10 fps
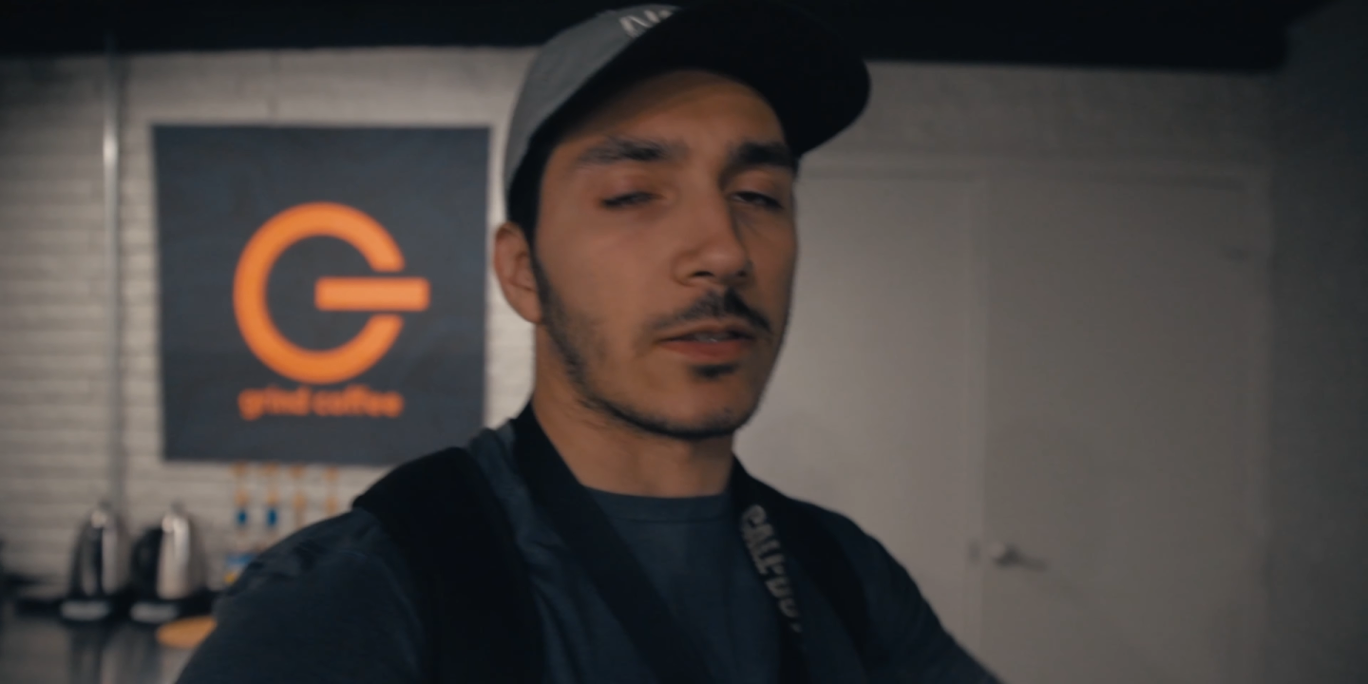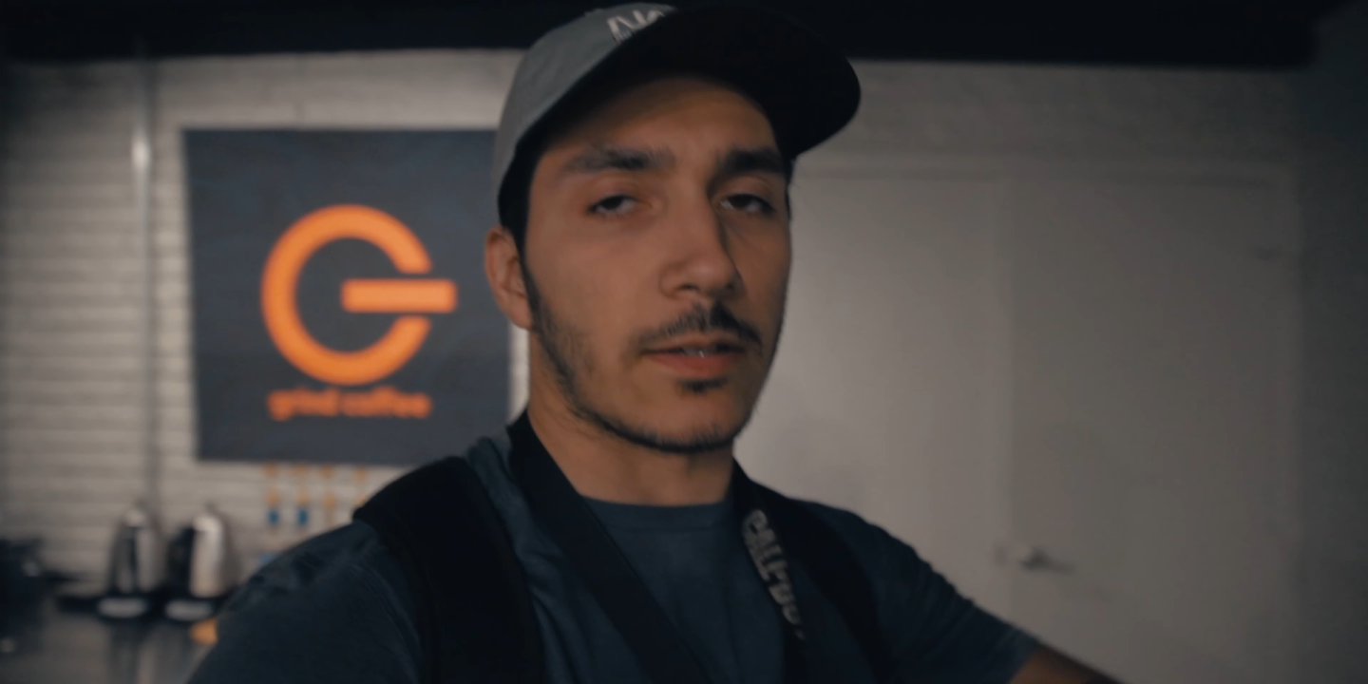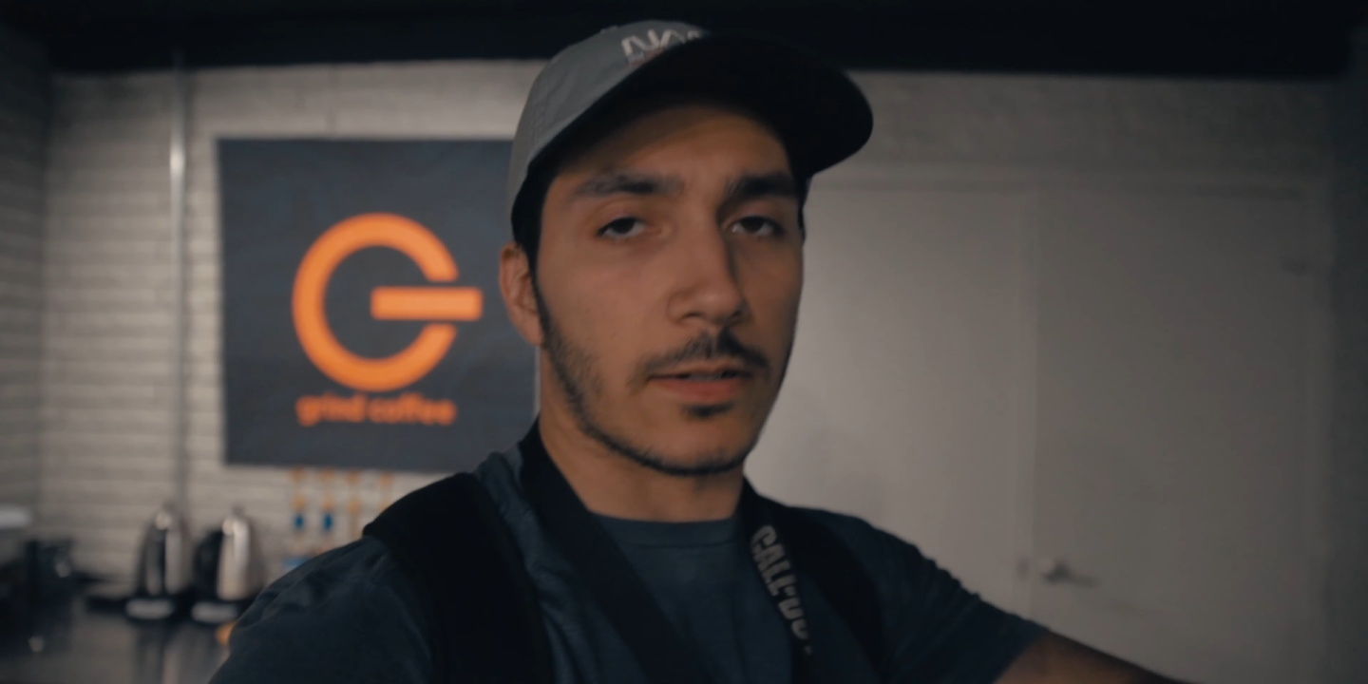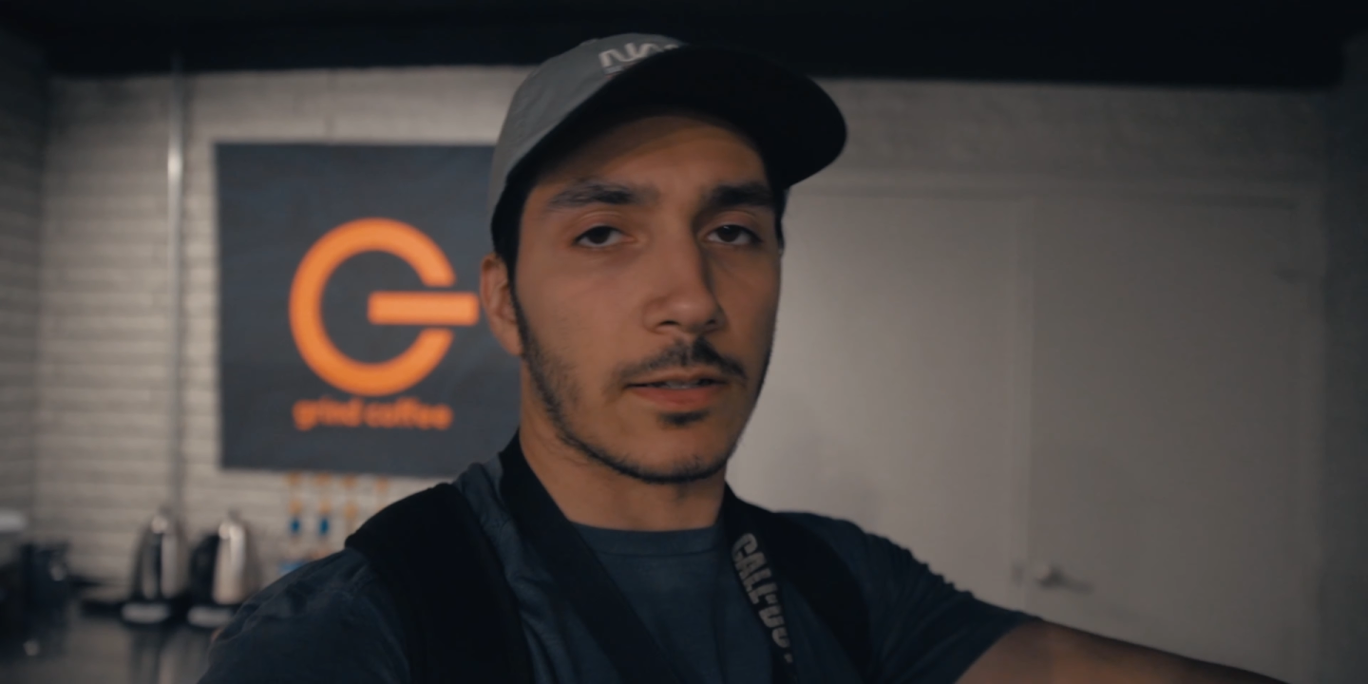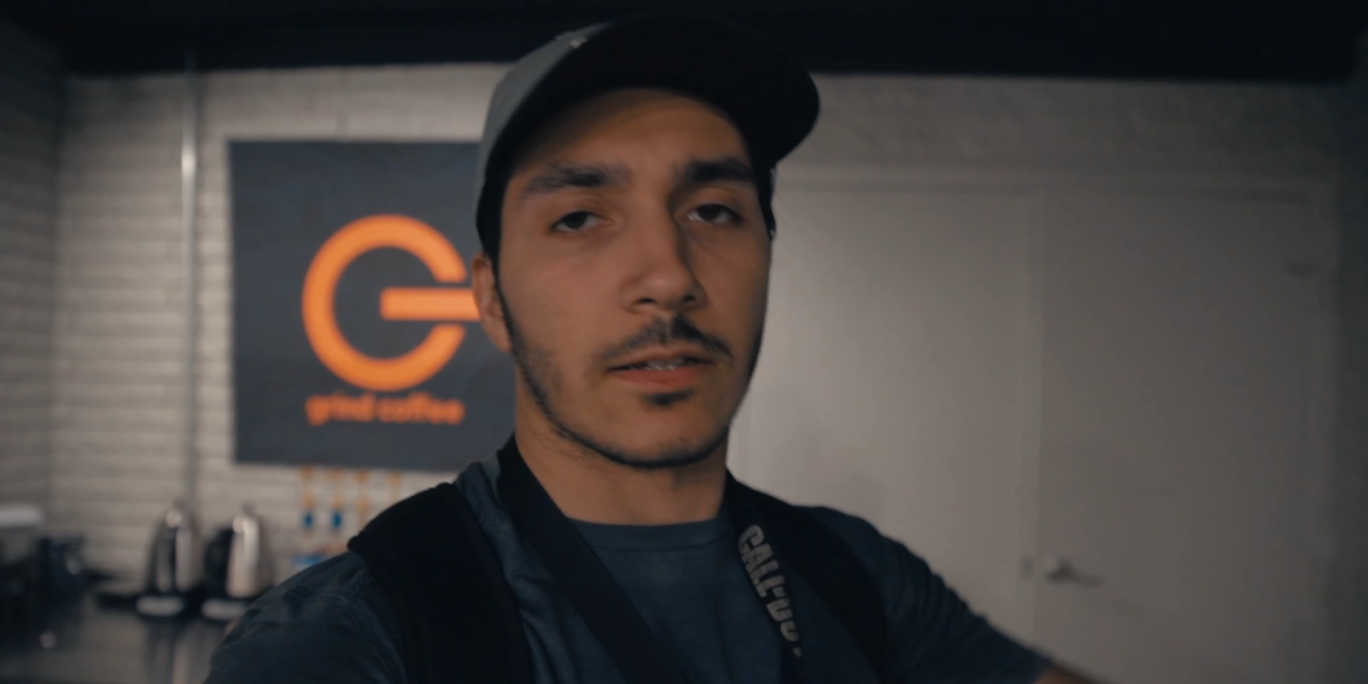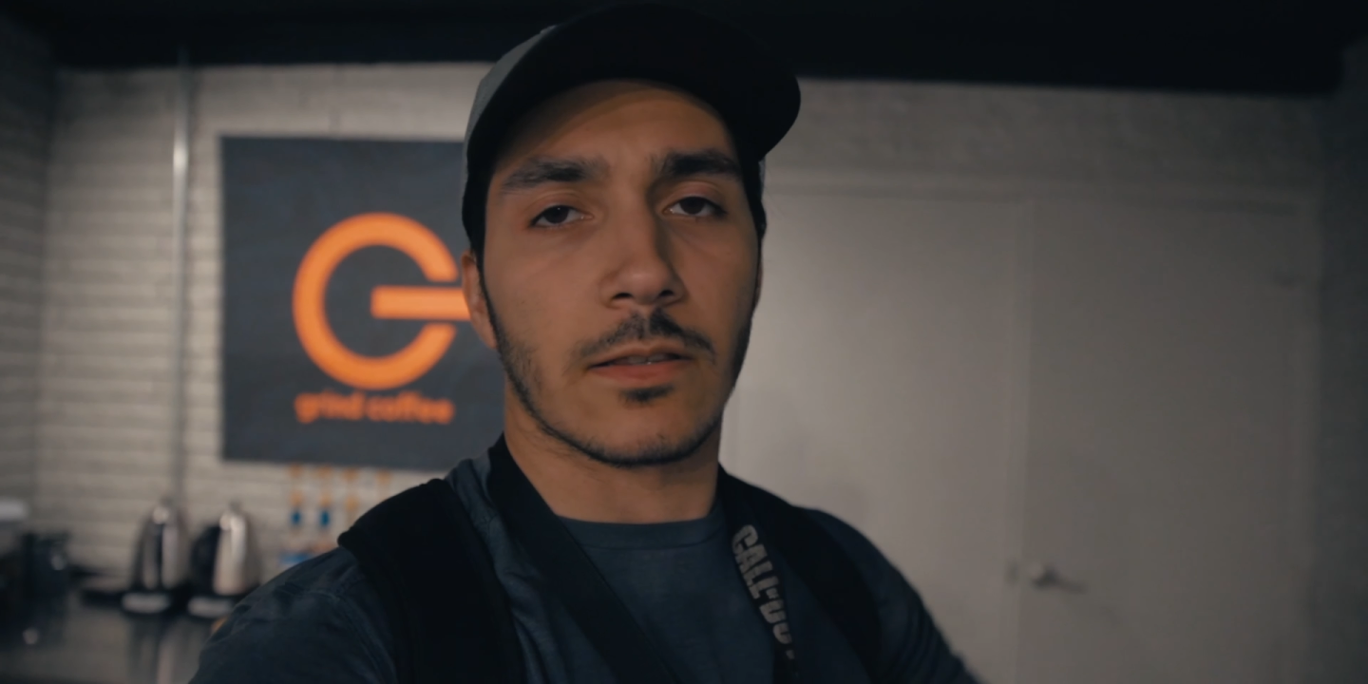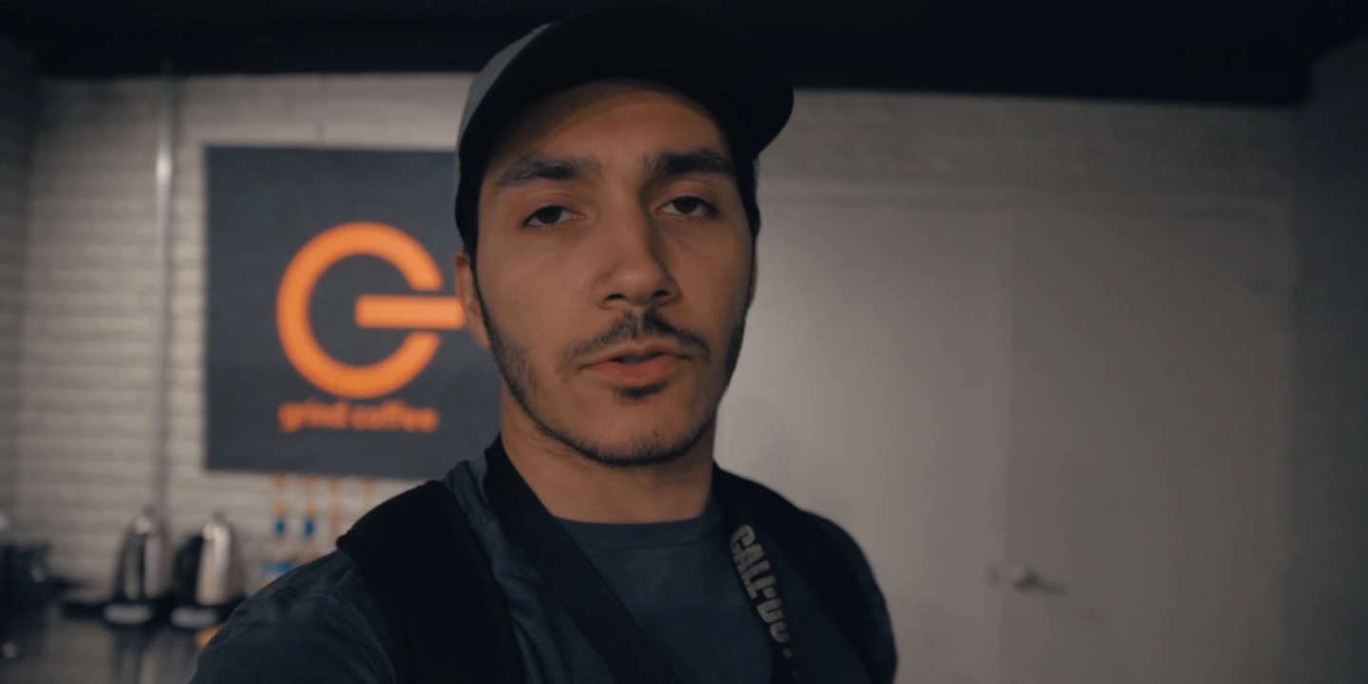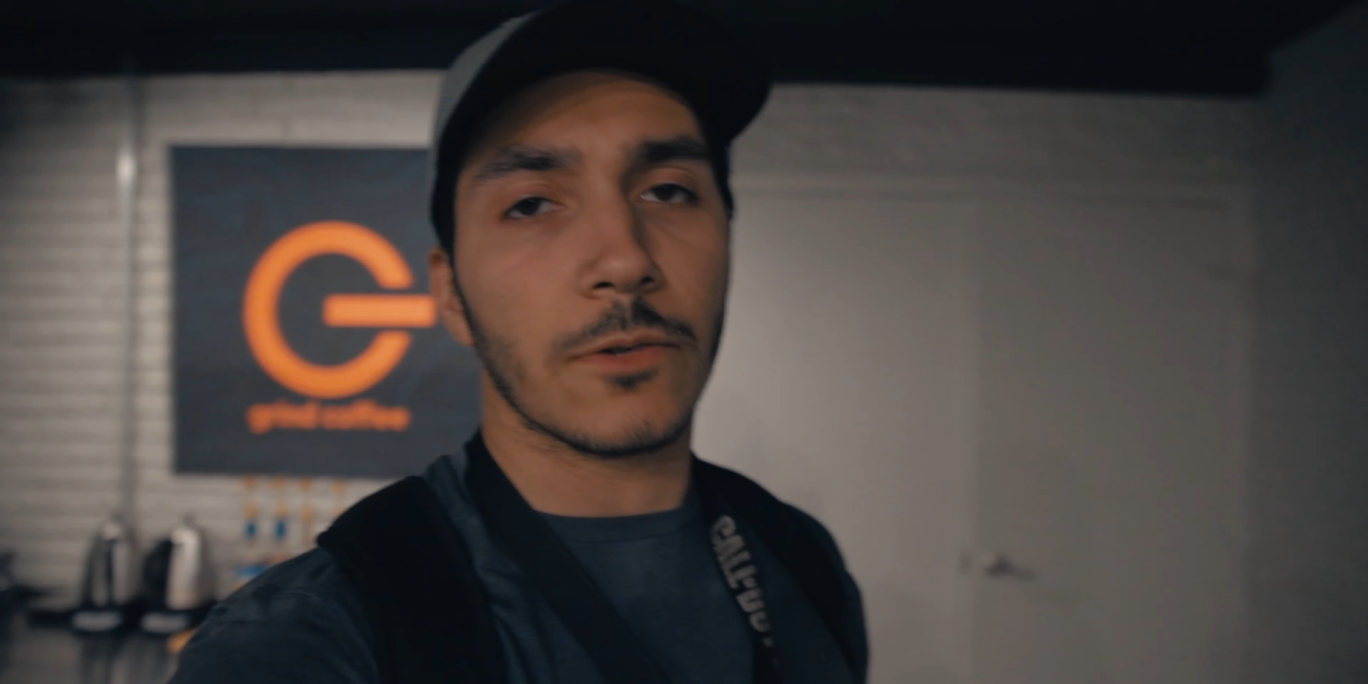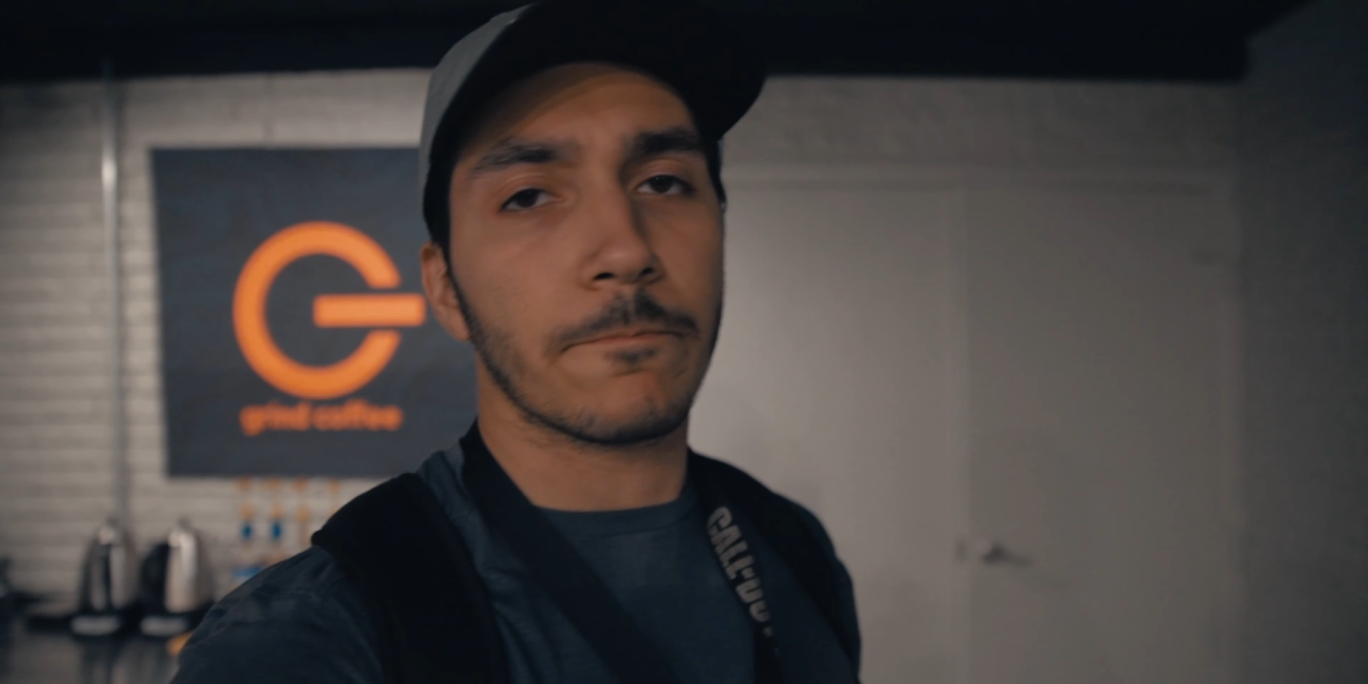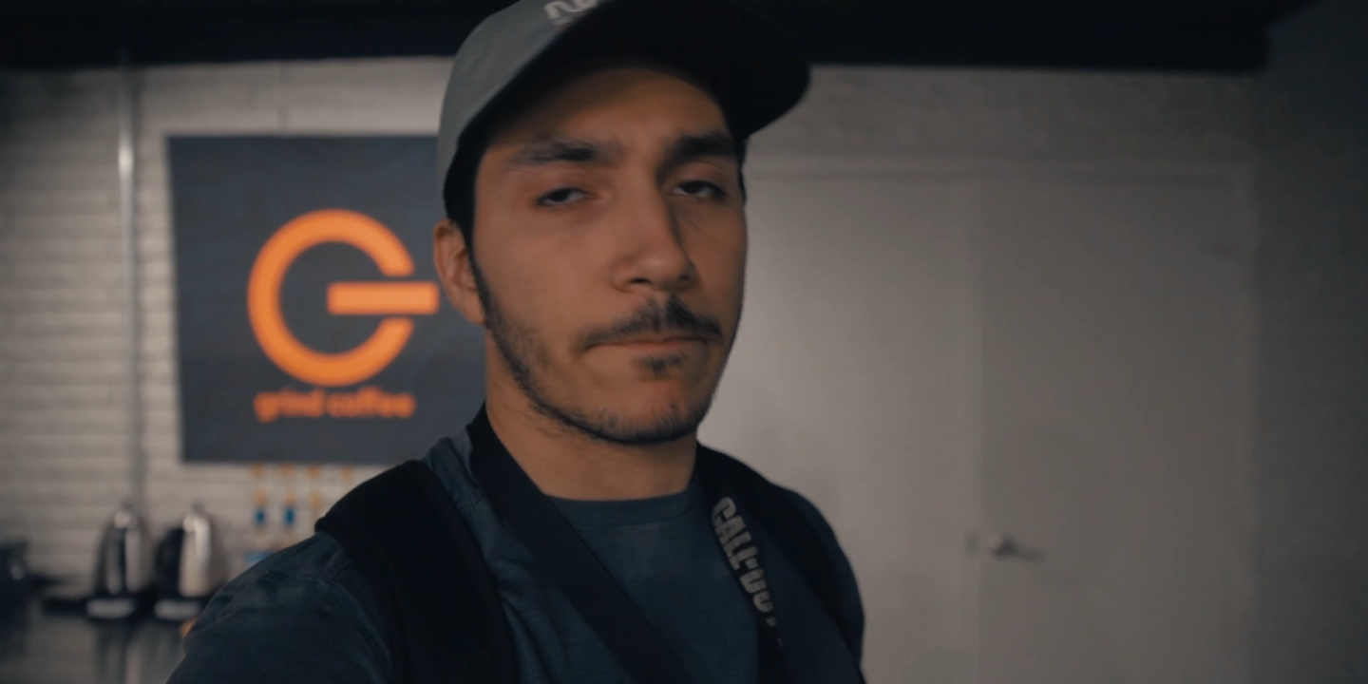and then head to the
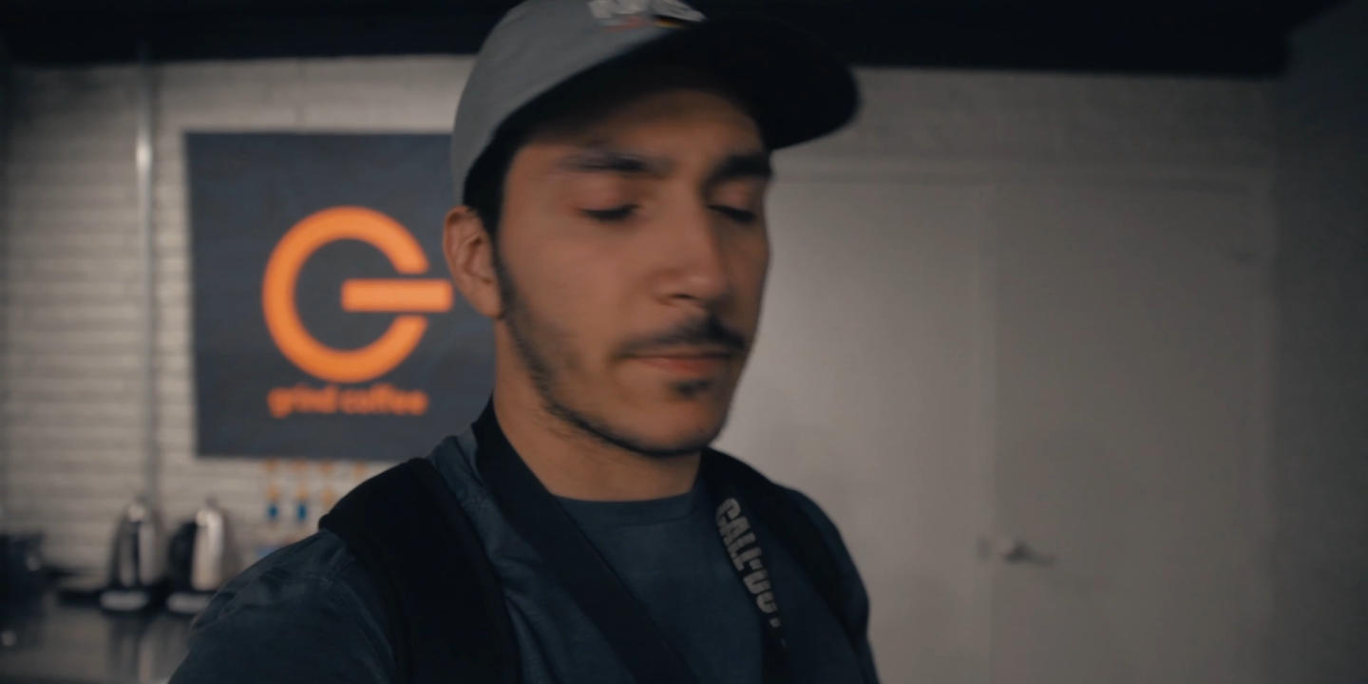gym.